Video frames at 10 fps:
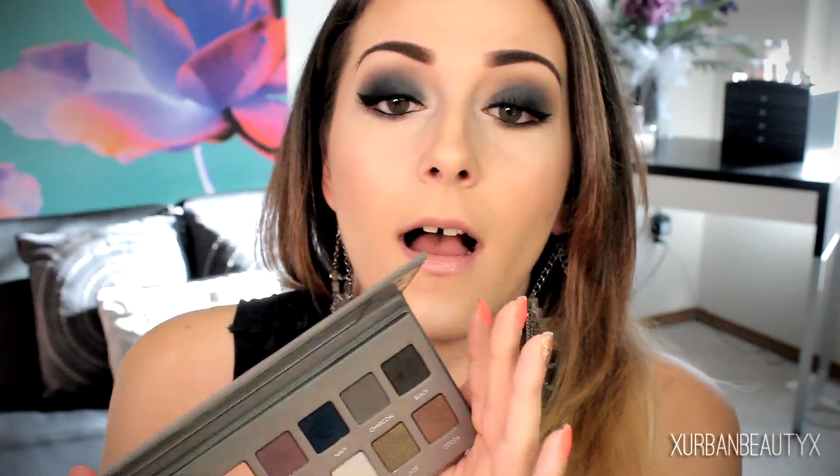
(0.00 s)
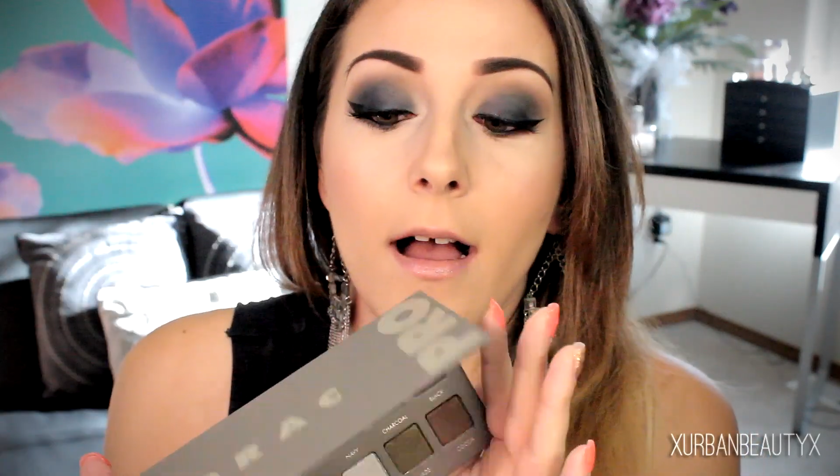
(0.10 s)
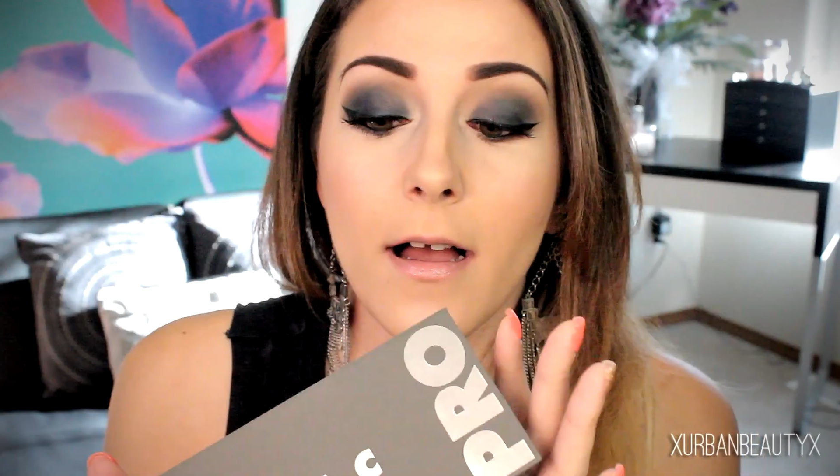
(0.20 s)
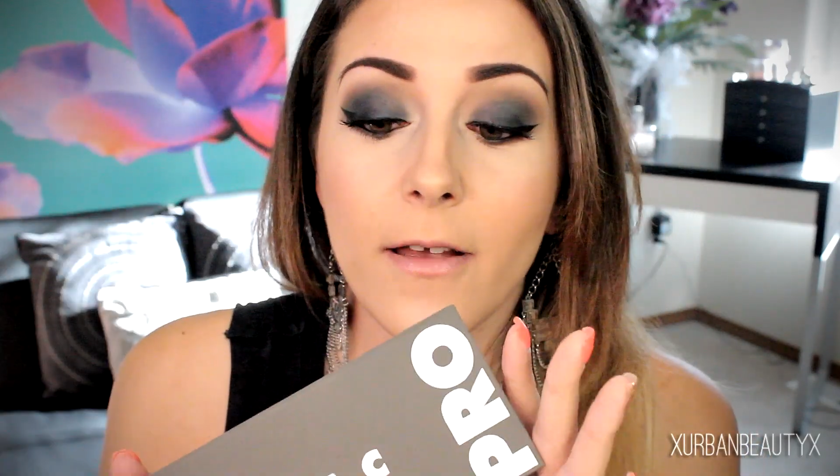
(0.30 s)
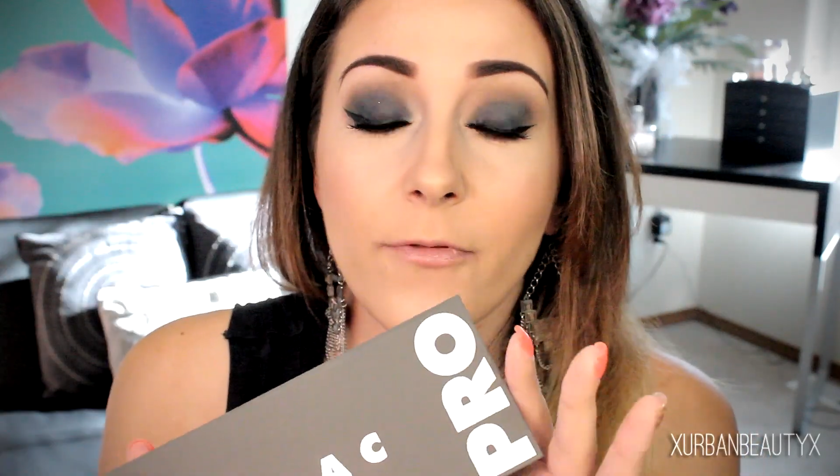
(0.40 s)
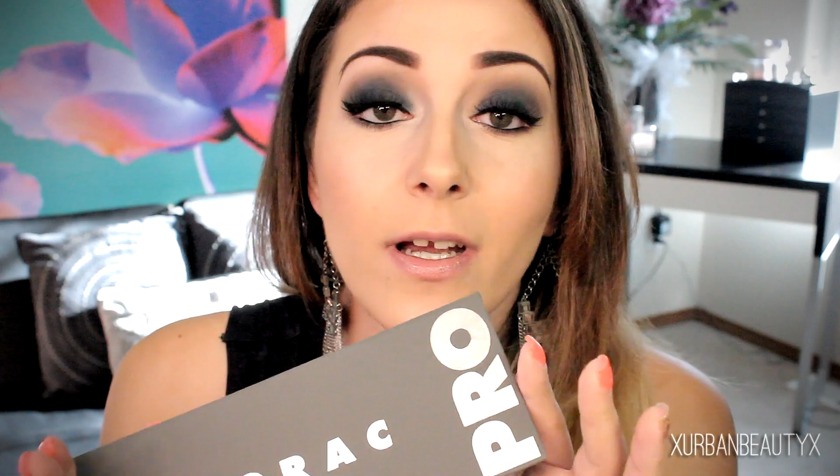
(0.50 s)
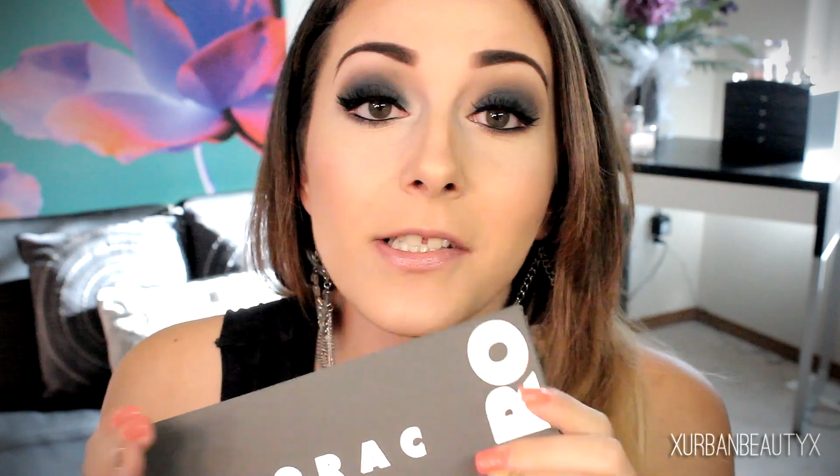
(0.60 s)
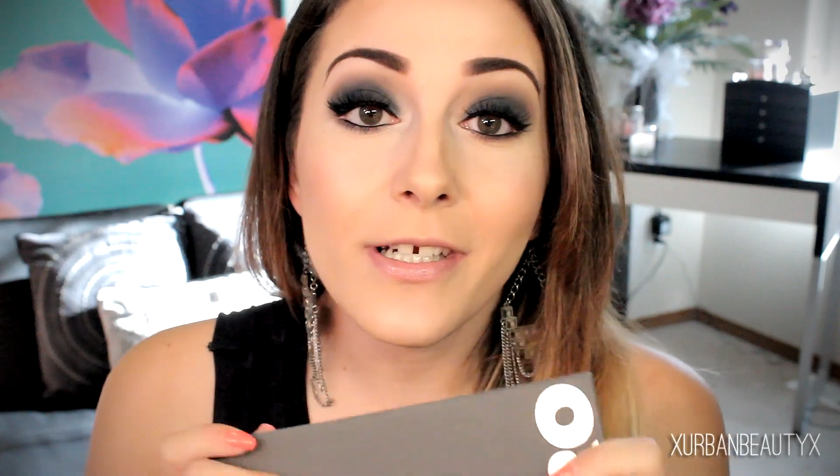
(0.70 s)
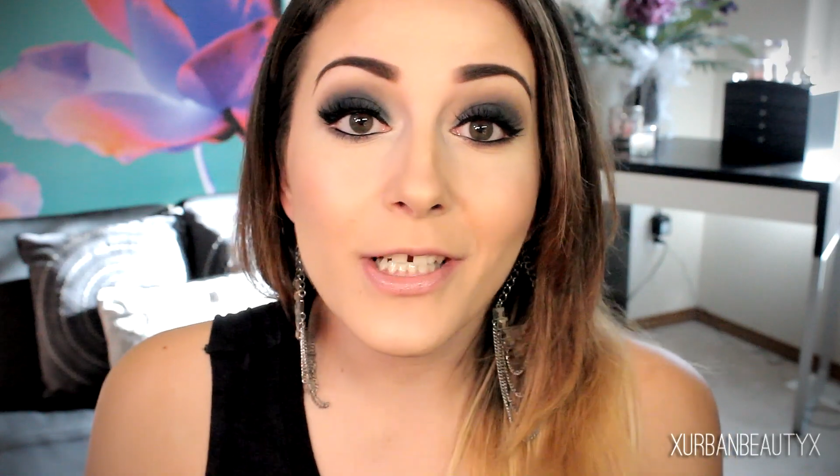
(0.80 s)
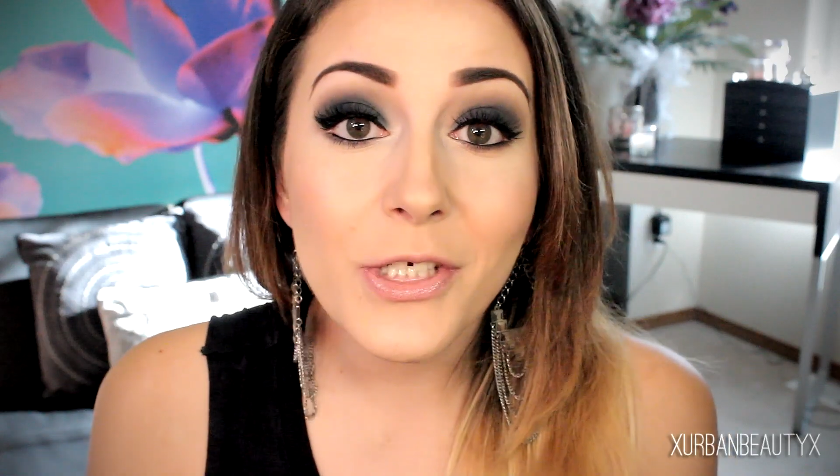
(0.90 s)
if you
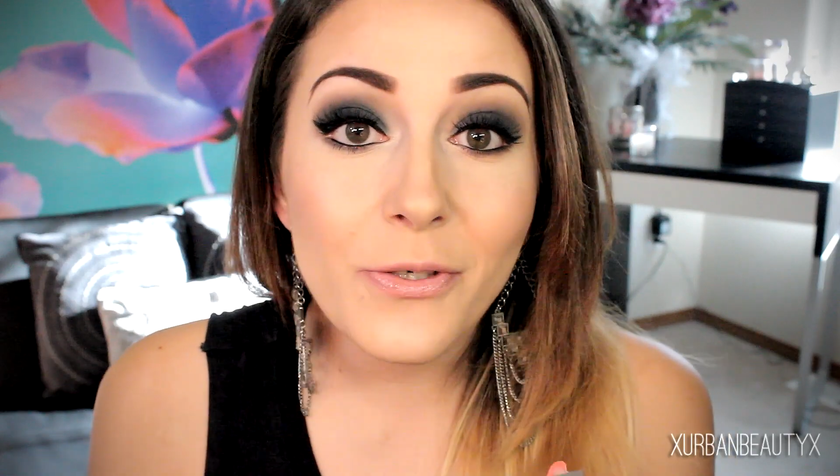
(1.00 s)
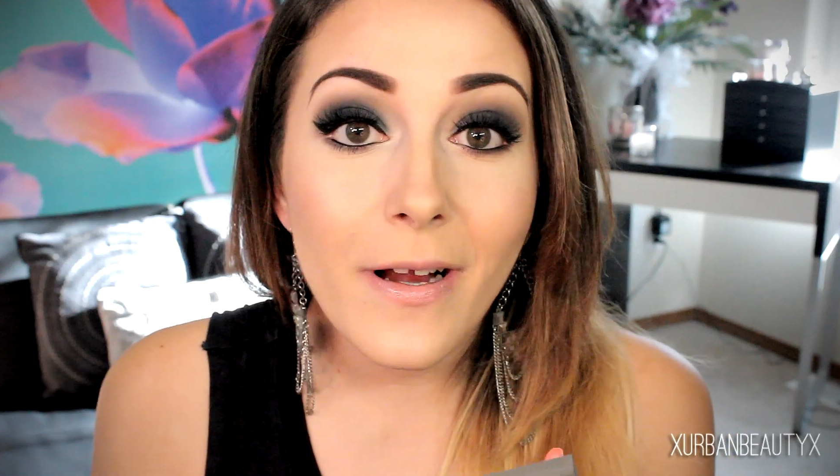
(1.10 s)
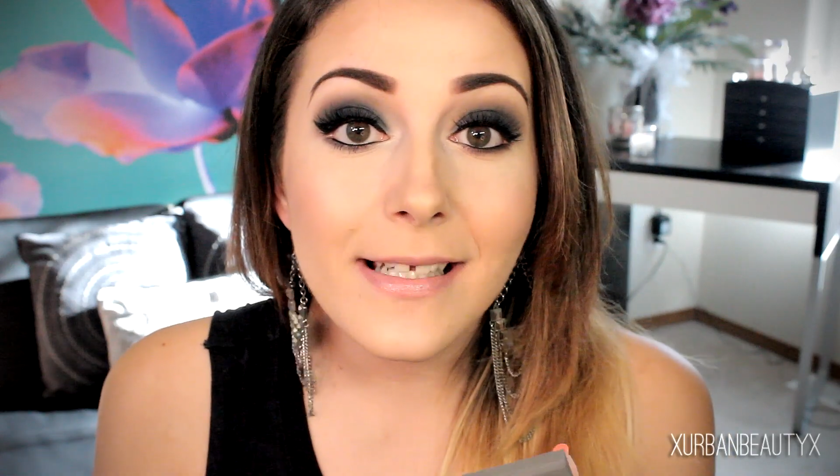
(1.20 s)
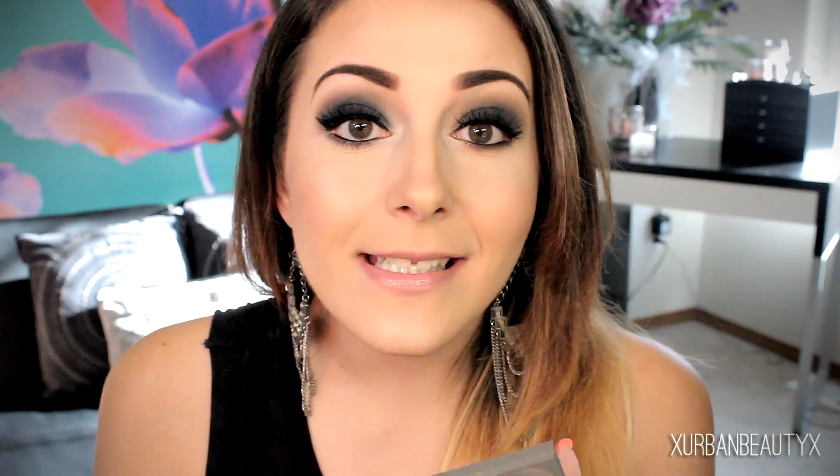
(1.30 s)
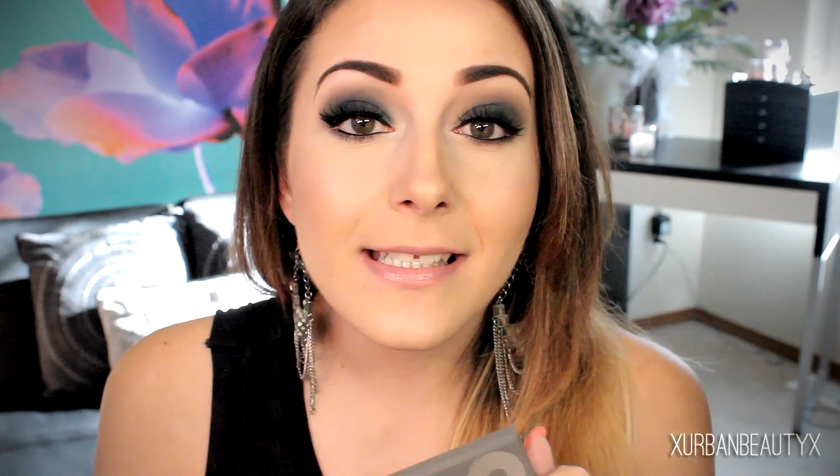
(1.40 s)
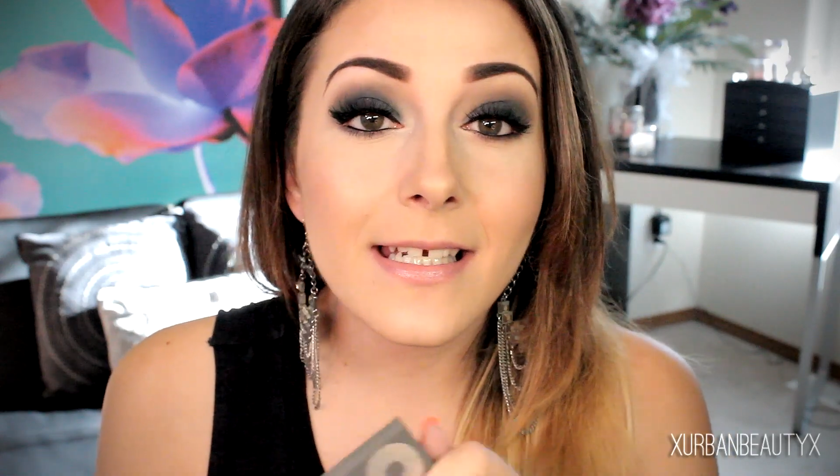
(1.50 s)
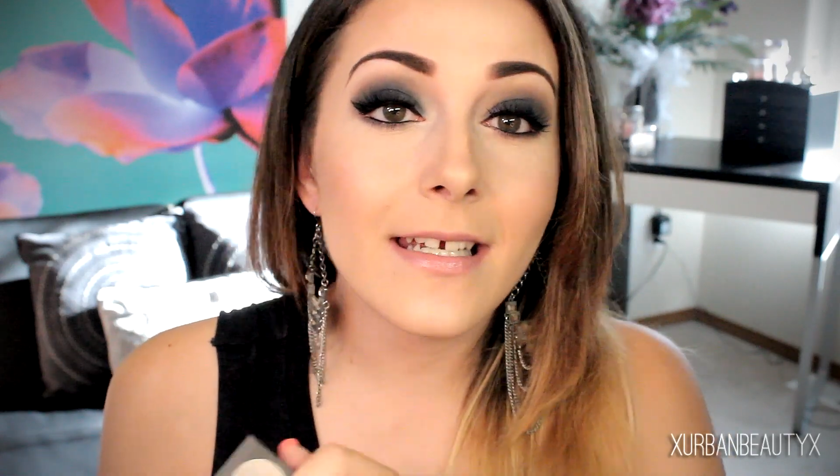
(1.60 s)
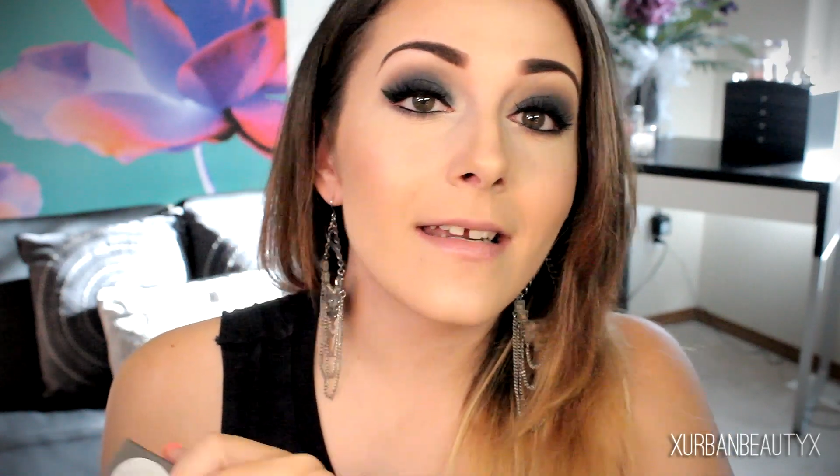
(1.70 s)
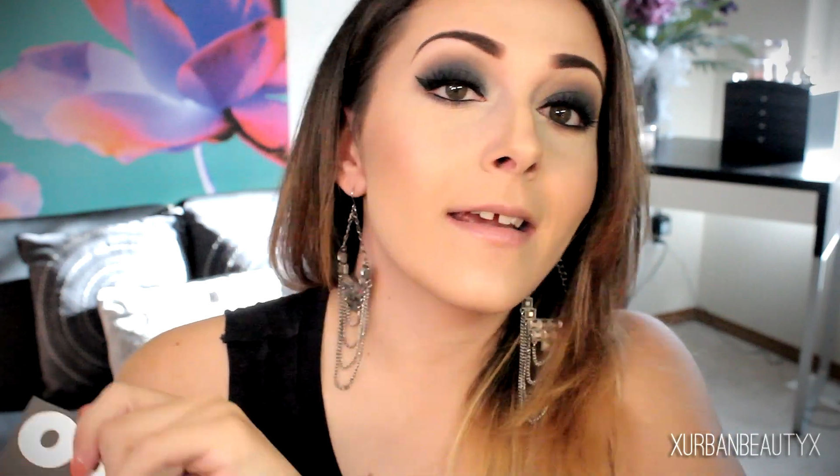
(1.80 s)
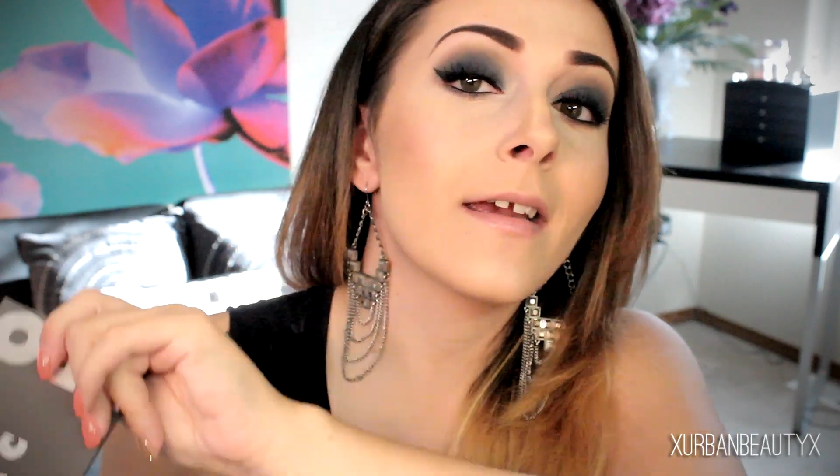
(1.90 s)
guys are
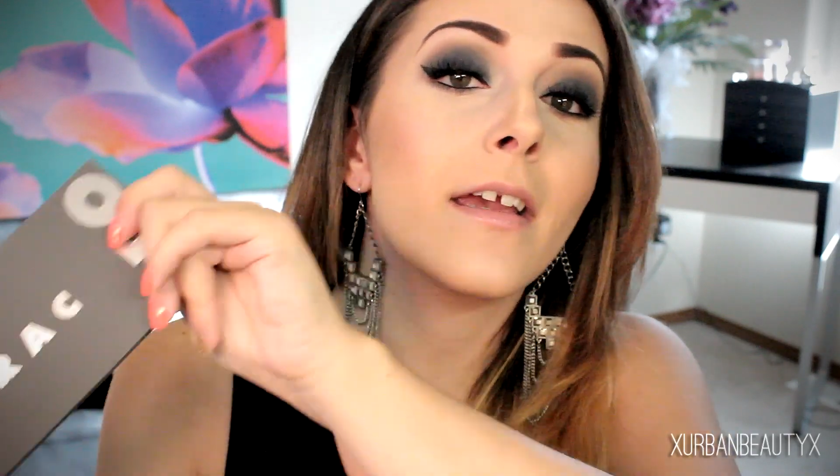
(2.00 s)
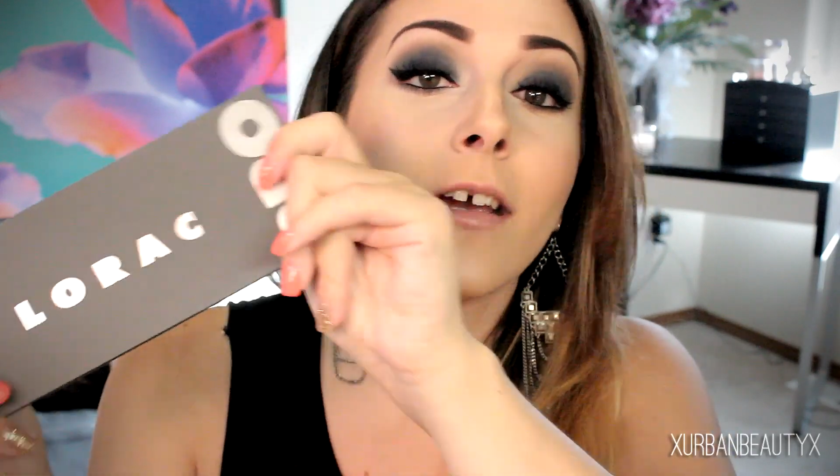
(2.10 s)
interested